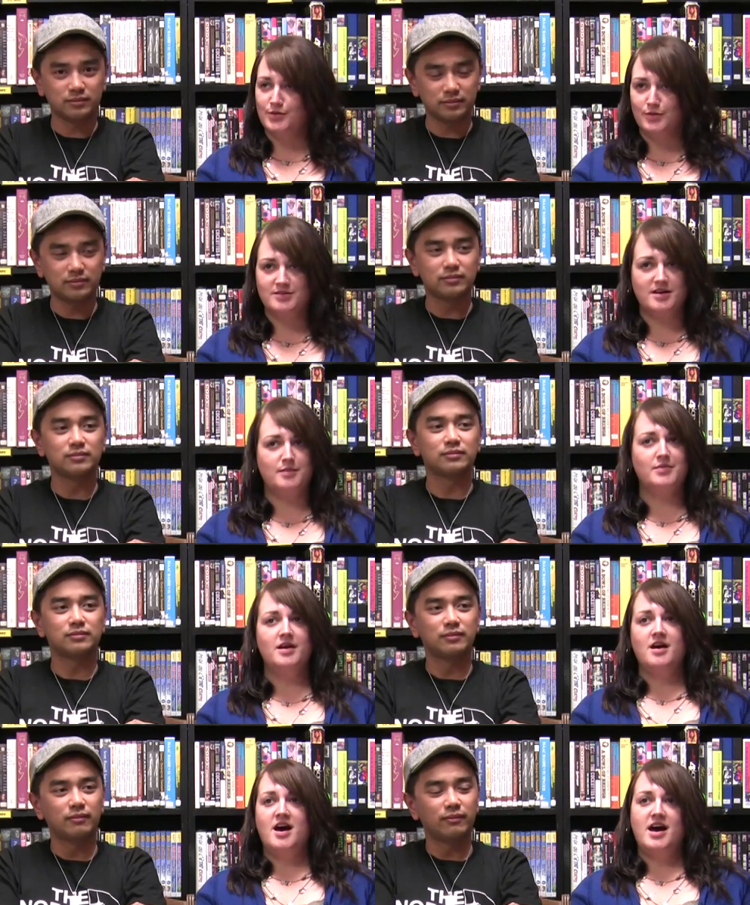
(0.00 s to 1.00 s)
Speaker 1: holds up
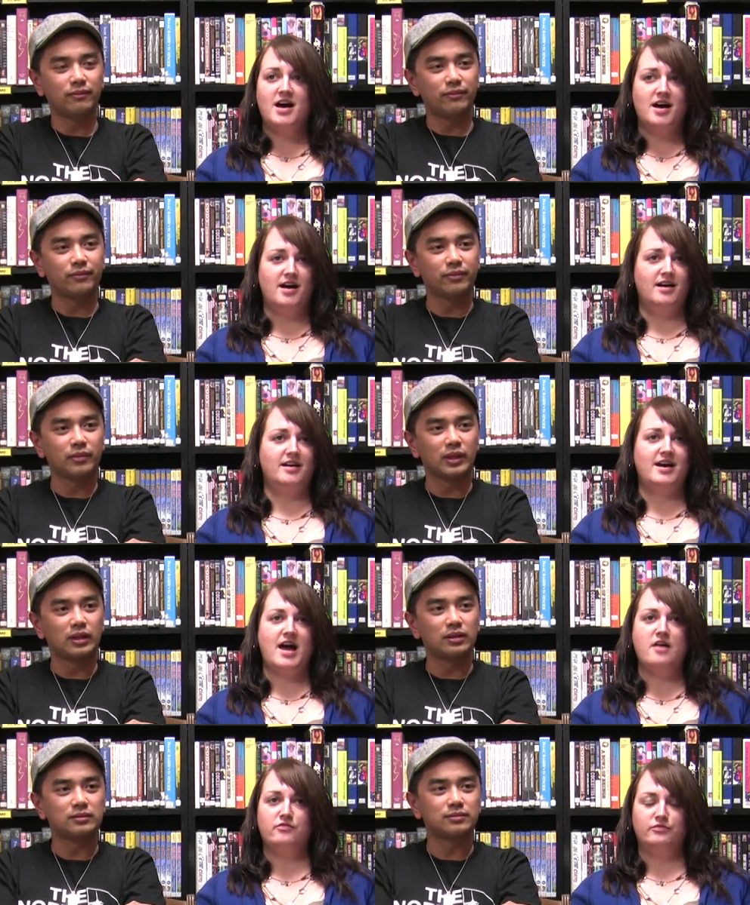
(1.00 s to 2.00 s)
uh,
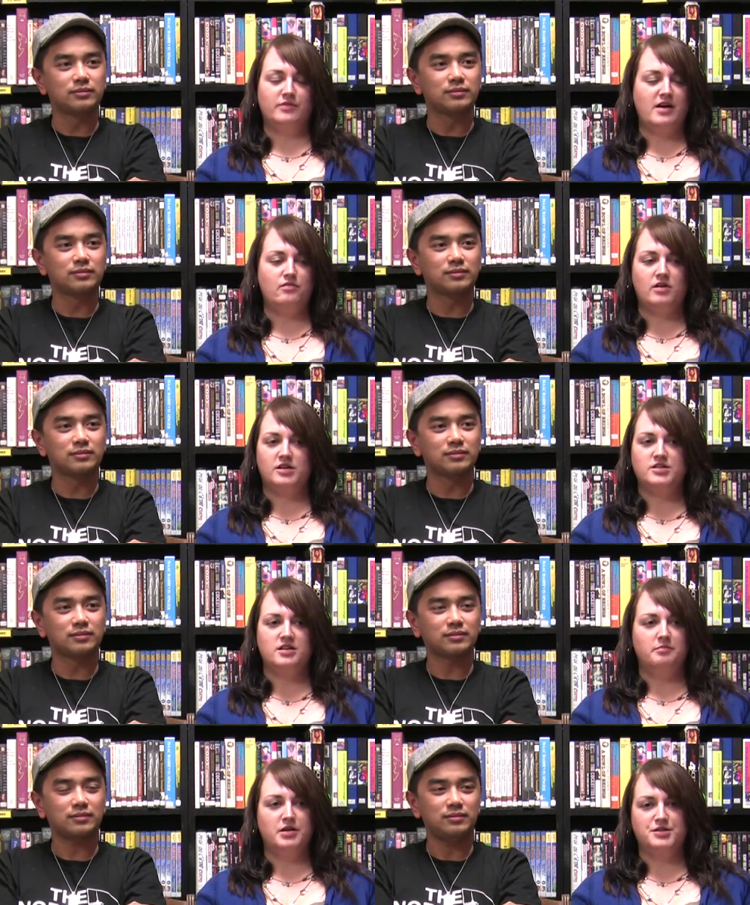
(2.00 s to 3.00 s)
i've i've
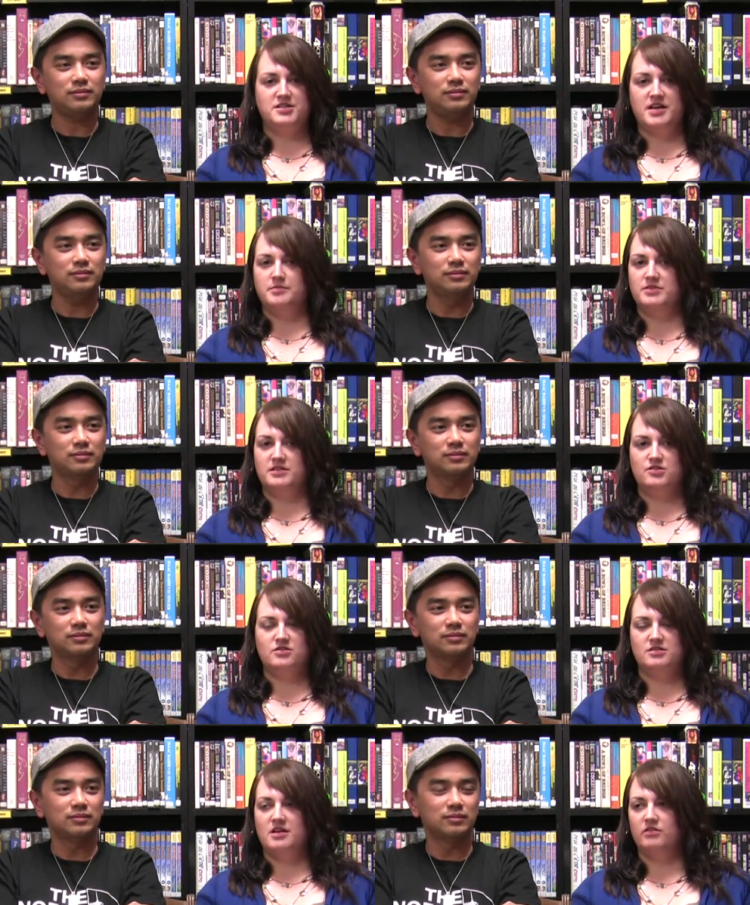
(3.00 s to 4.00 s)
watched it a bunch of times and it
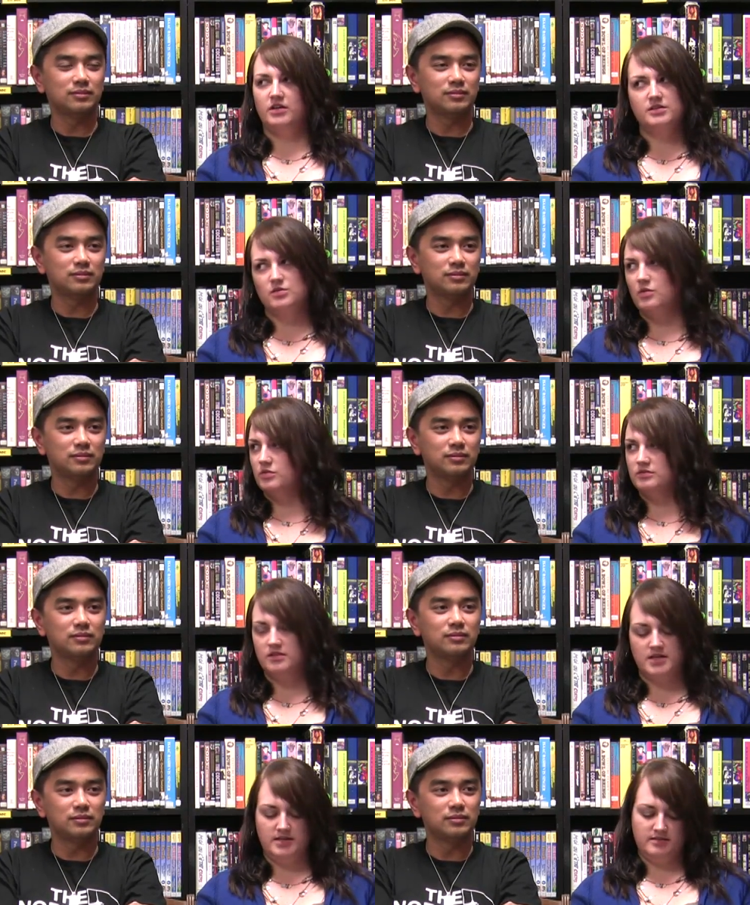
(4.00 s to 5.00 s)
just never gets old
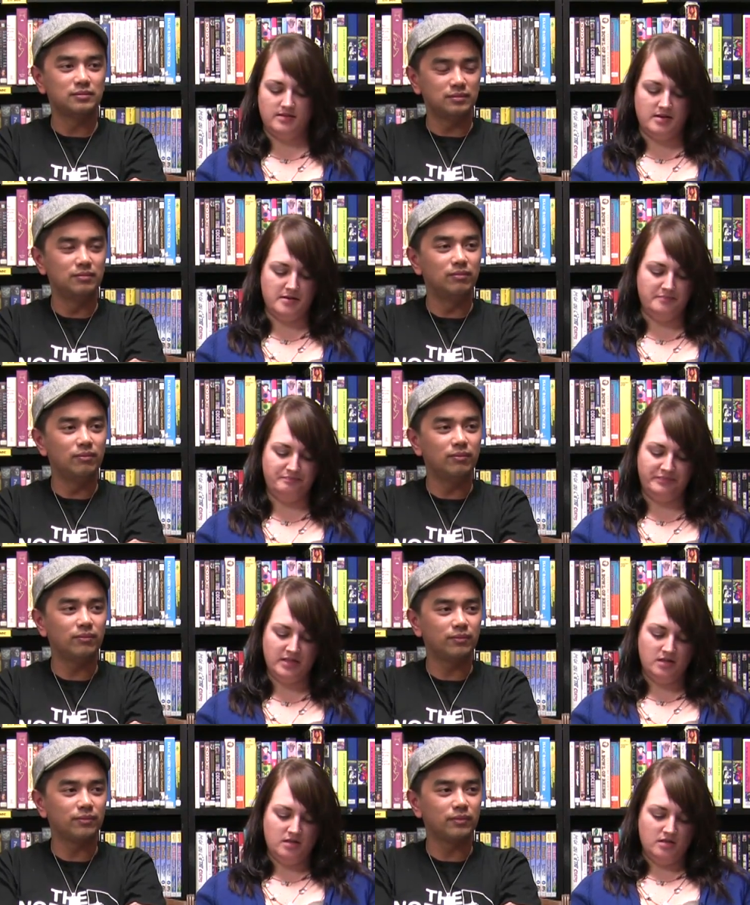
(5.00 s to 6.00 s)
like um,
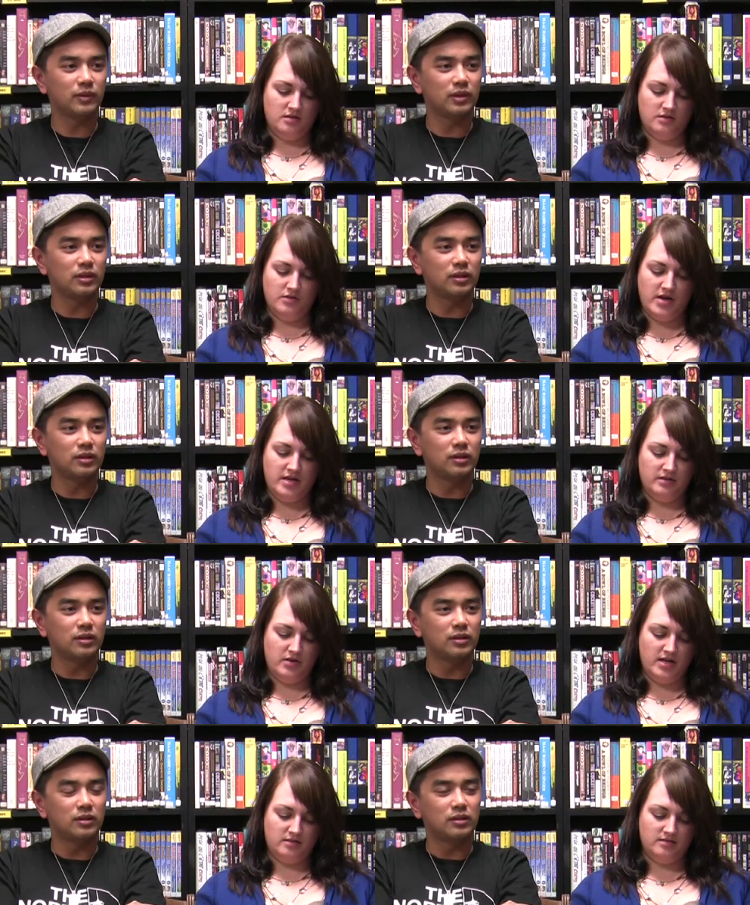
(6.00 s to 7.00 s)
mm-hmm great,
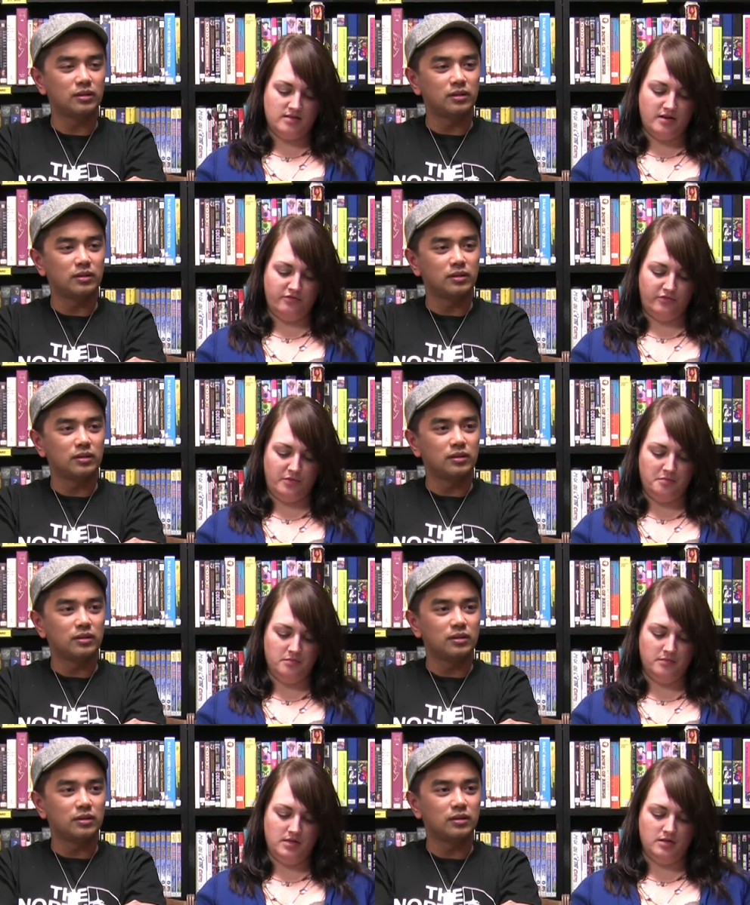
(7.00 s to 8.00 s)
great stuff
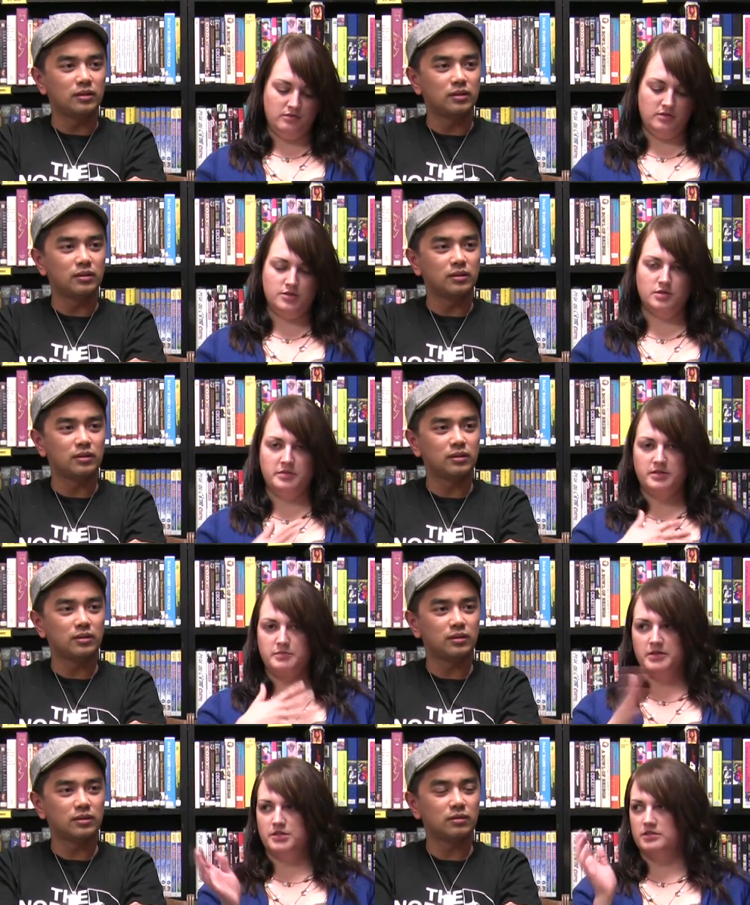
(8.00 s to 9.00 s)
from, you know, the German
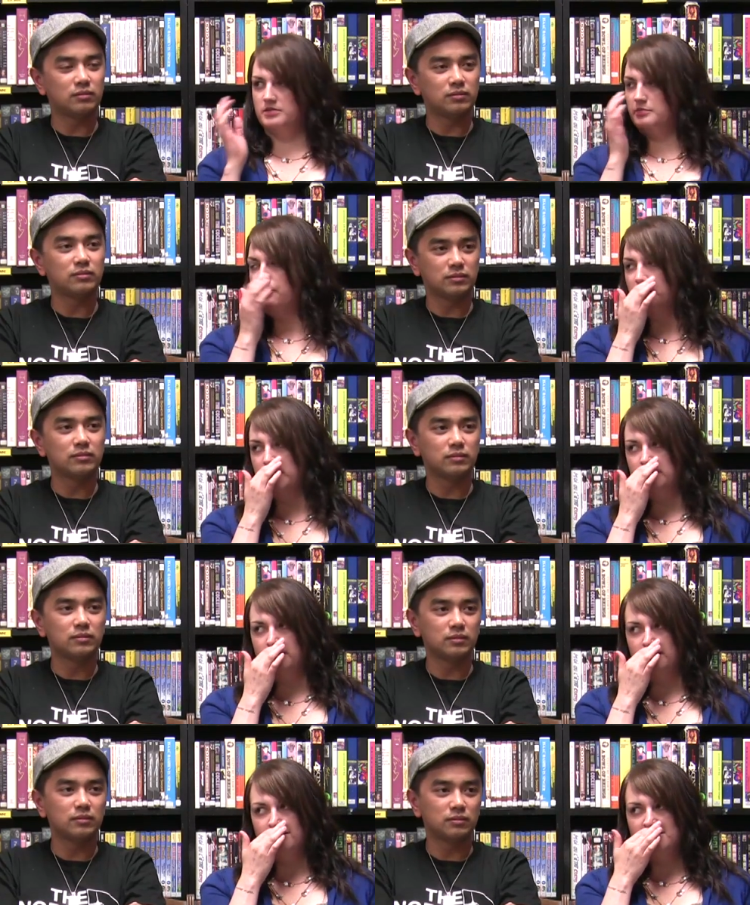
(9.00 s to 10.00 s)
Expressionist movement.
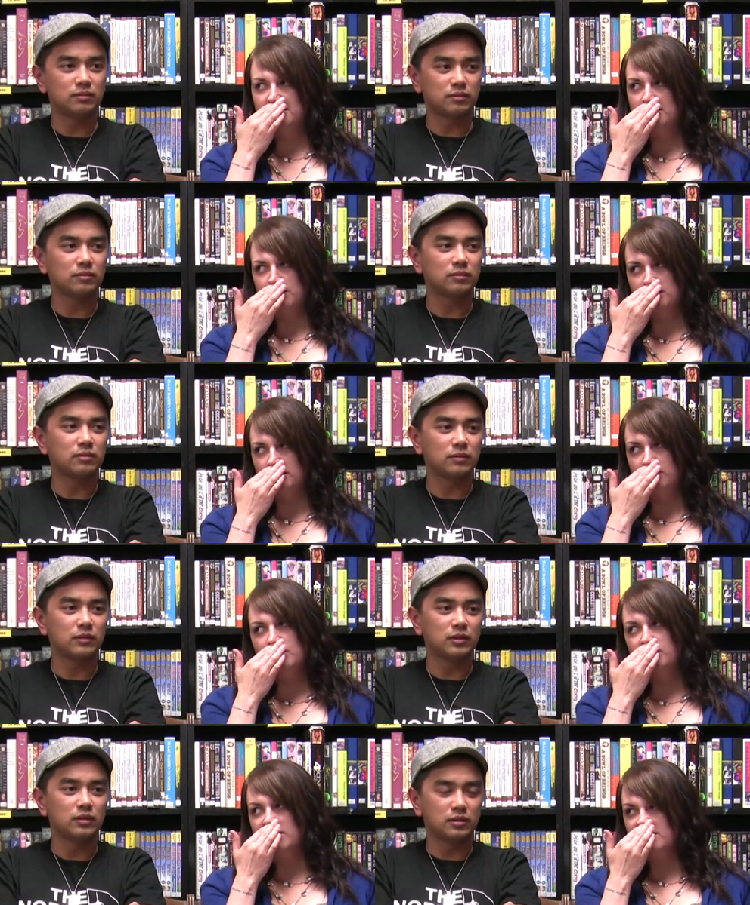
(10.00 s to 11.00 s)
And just
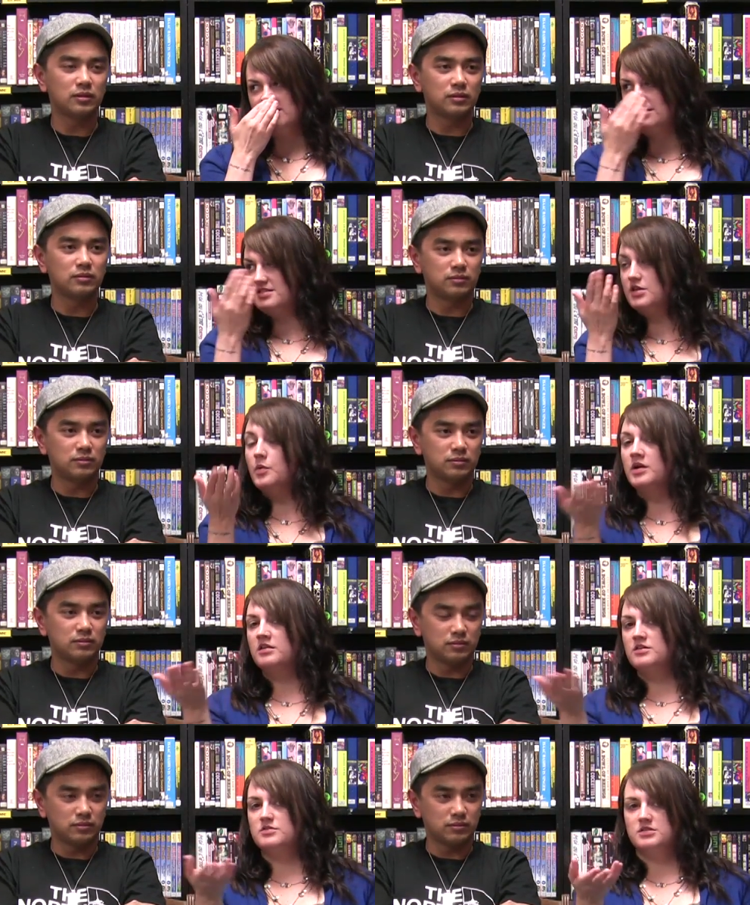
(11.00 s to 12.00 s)
if, if this is still
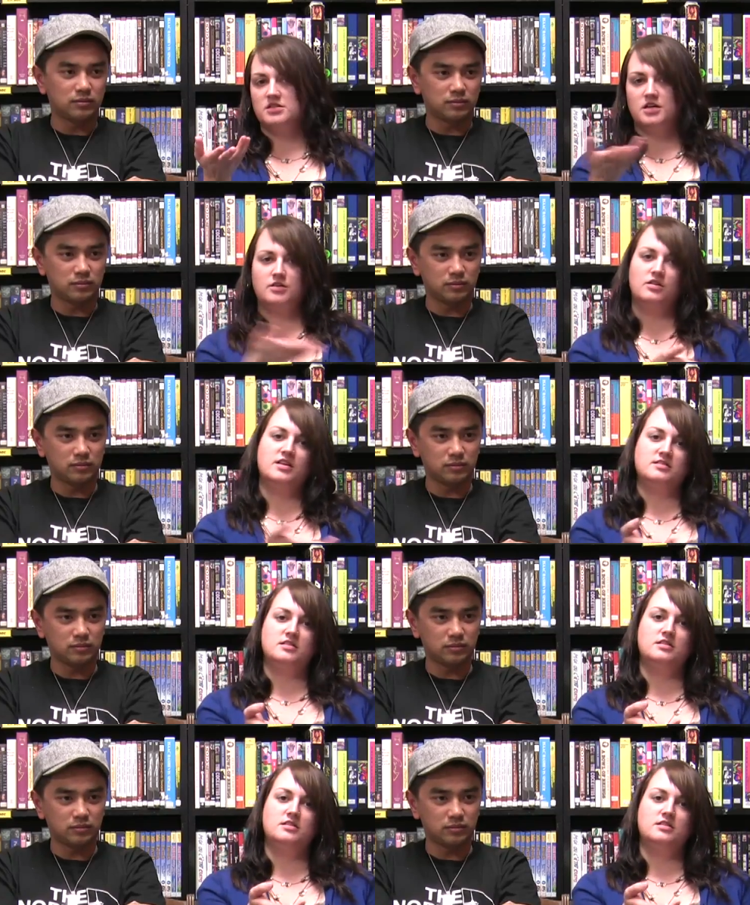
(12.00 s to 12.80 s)
one of those that's on your list